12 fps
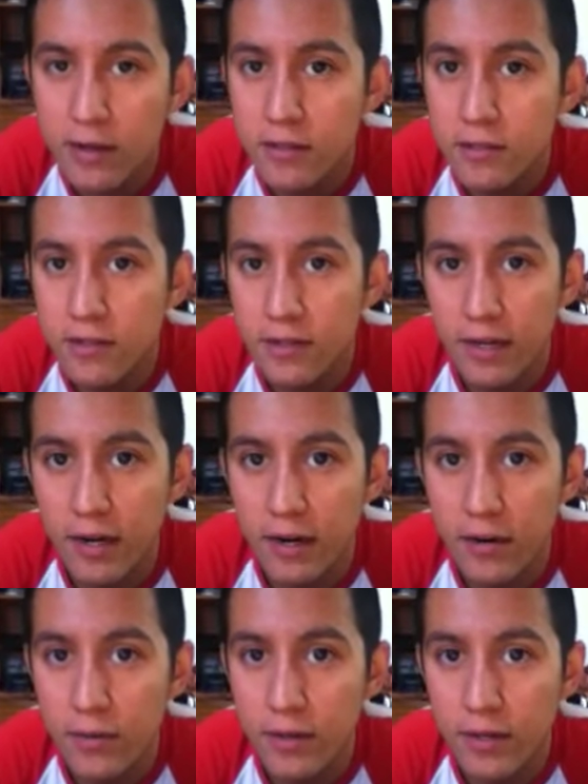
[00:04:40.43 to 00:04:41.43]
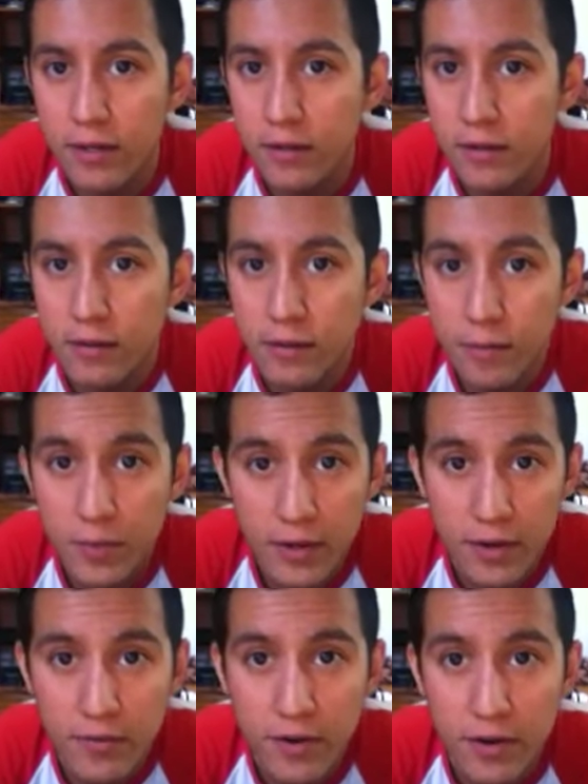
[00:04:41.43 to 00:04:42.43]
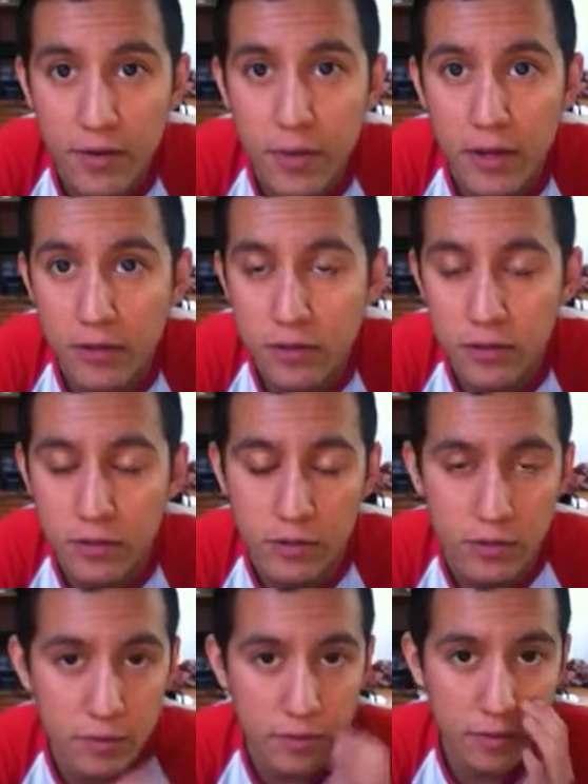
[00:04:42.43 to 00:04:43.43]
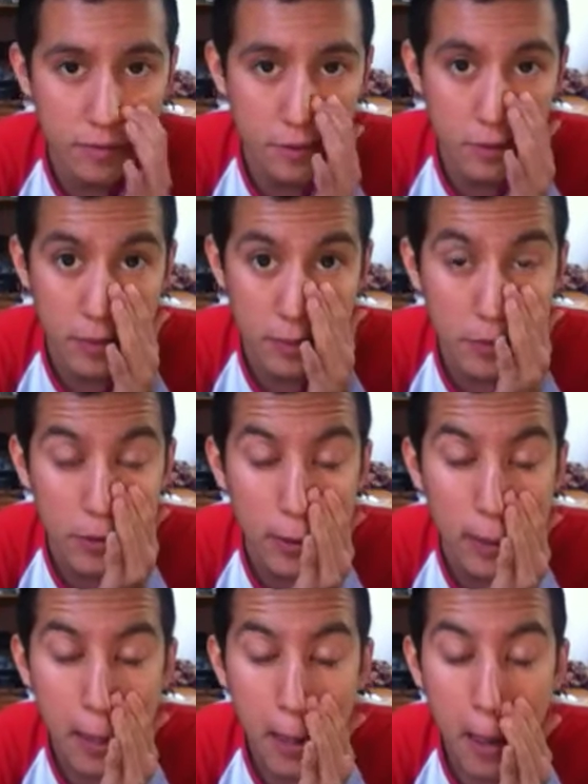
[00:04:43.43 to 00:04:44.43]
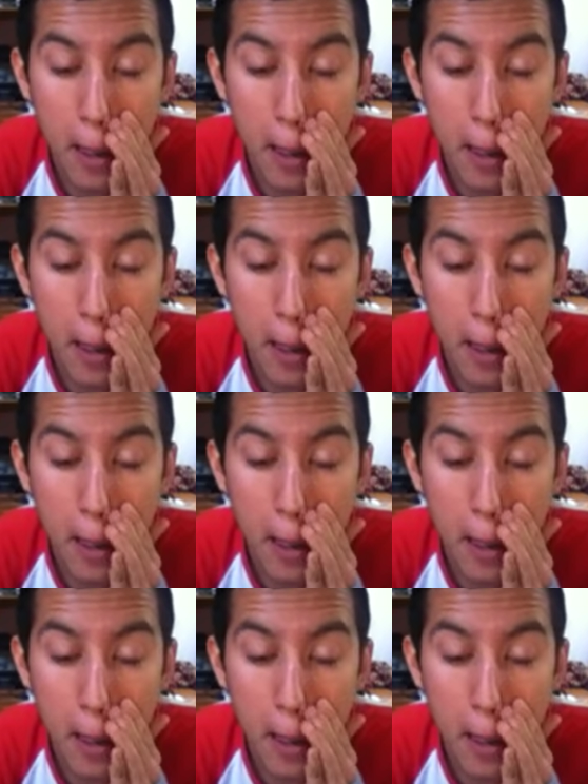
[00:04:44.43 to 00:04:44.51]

considering I already appeared very male to people.